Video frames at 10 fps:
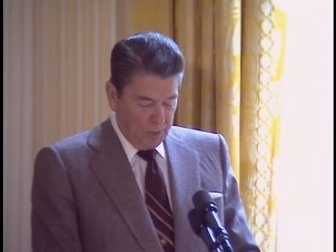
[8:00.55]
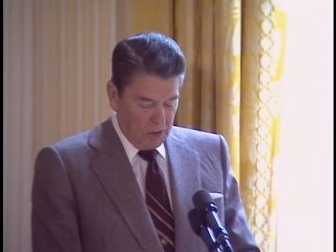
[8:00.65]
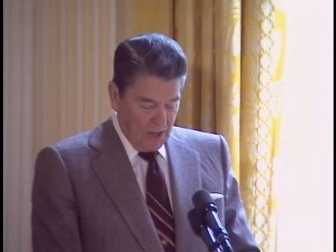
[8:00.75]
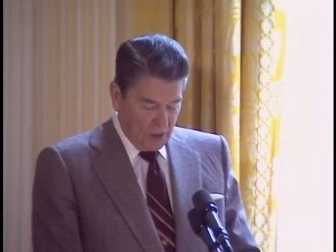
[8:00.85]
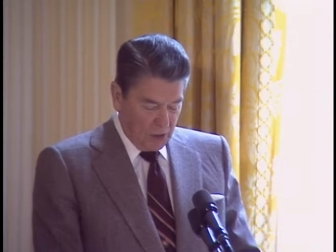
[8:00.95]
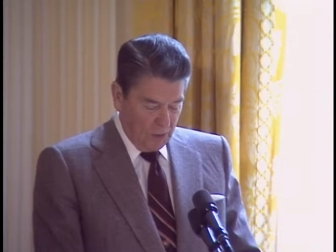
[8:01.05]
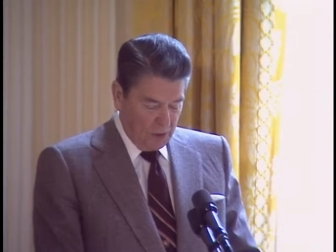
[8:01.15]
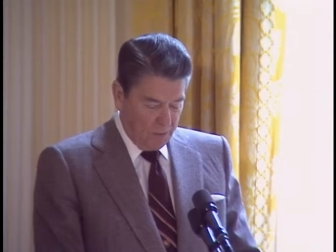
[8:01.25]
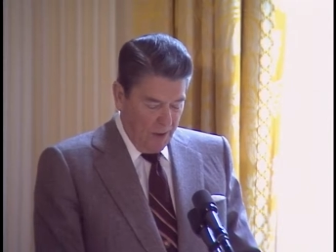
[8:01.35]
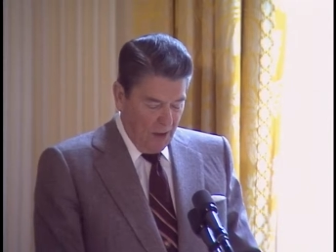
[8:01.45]
possessor
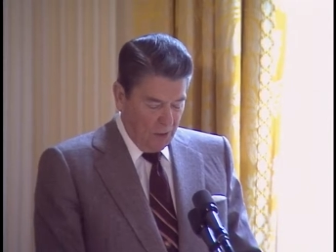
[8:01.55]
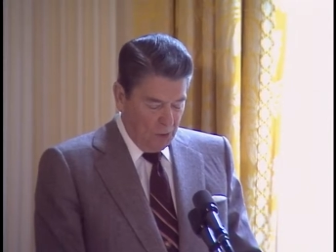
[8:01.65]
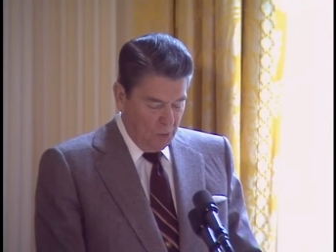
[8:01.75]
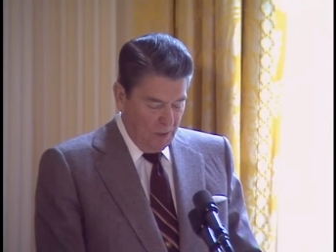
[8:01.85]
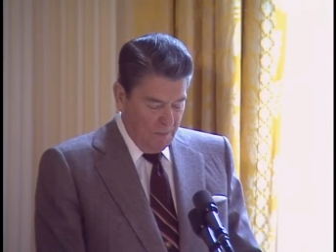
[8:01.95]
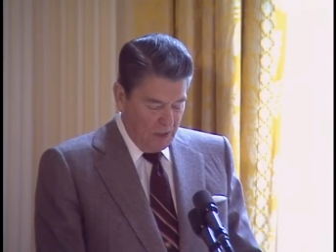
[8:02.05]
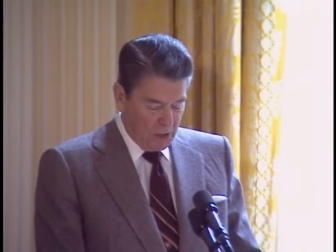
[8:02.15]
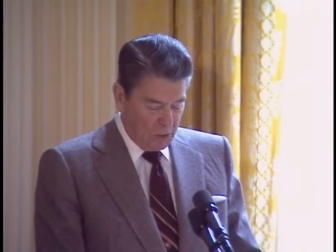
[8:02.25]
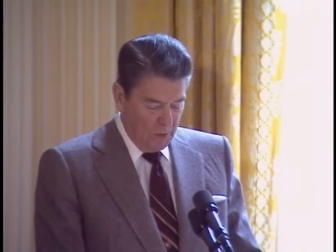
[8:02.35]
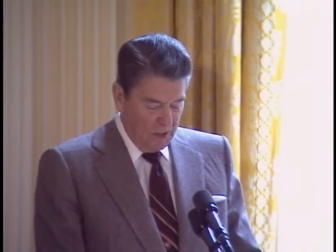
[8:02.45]
is bound to
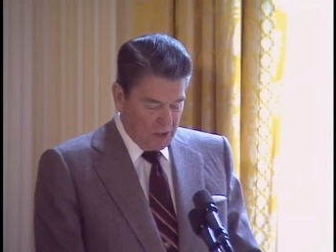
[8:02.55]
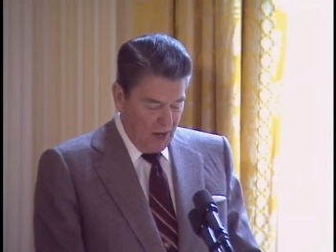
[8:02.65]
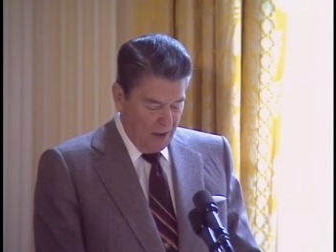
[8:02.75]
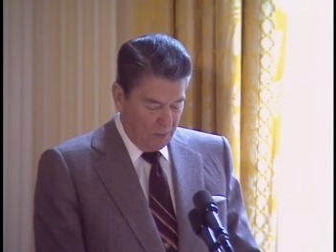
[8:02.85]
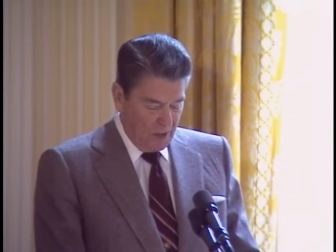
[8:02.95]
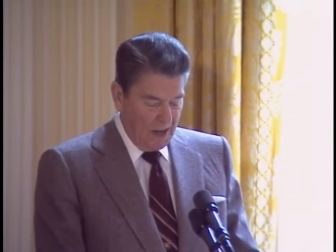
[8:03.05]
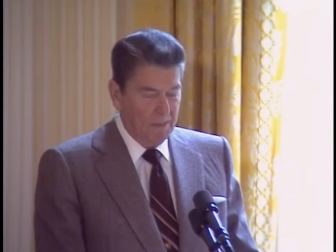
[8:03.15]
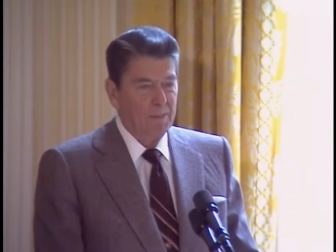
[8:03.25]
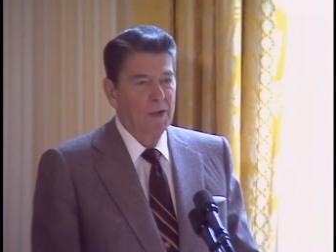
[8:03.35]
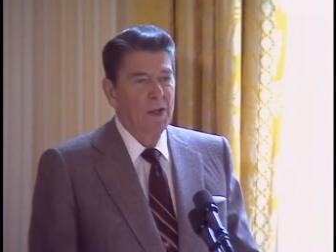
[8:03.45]
administer in his
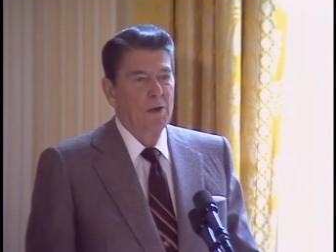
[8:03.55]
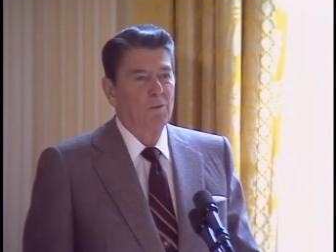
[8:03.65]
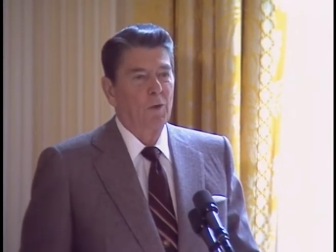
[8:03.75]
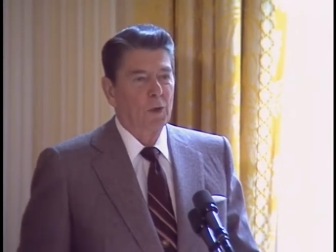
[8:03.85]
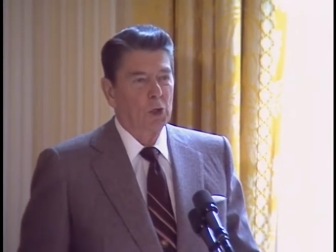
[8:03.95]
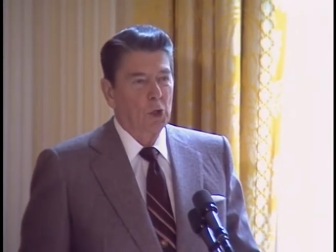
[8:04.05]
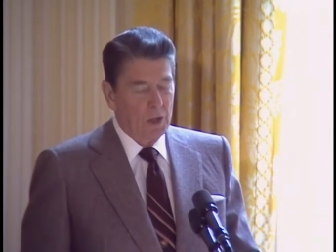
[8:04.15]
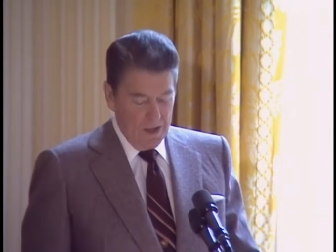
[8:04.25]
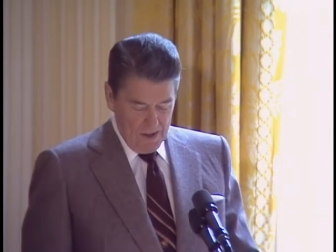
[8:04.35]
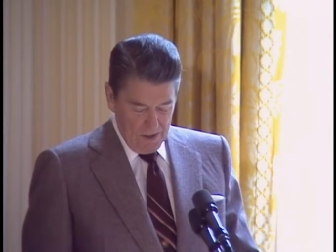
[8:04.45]
lifetime for the
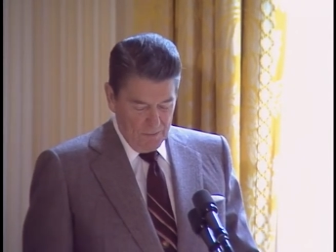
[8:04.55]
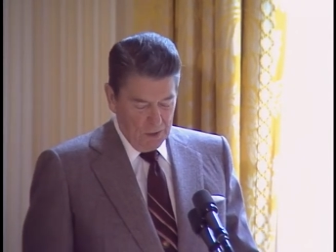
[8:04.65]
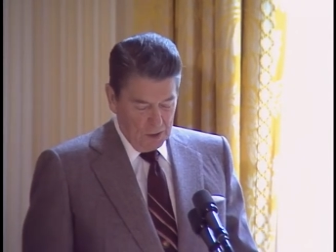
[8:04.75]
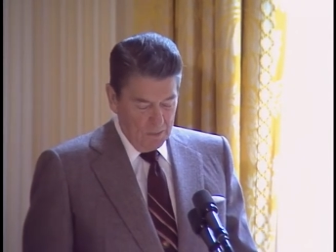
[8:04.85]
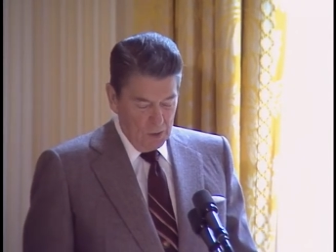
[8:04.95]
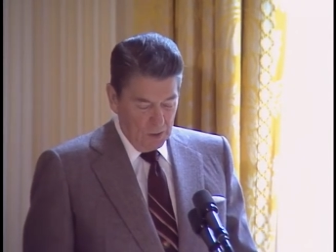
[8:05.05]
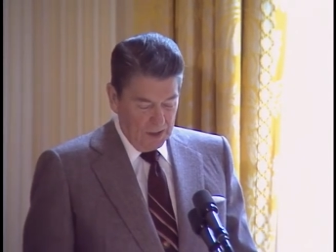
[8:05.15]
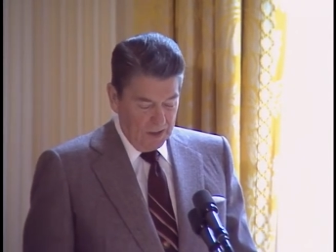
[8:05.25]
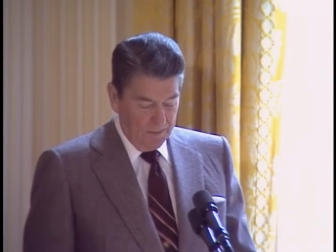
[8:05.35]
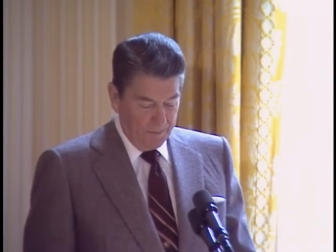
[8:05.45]
good of the
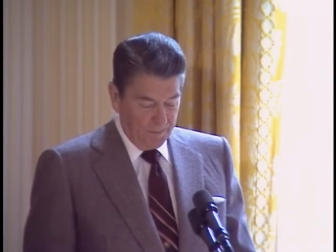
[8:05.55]
community.